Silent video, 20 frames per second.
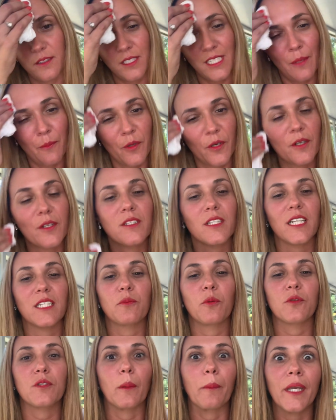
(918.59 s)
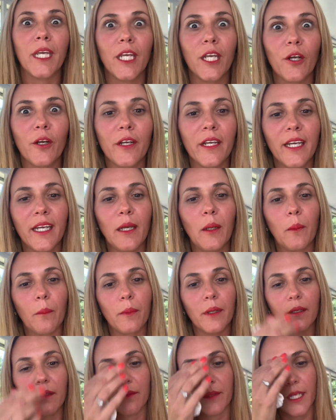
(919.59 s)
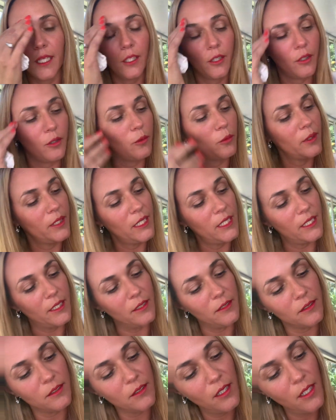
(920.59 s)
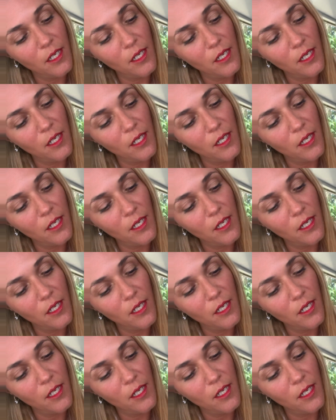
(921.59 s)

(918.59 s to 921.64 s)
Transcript: Summer, it's not supposed to be here yet, but hello, it is.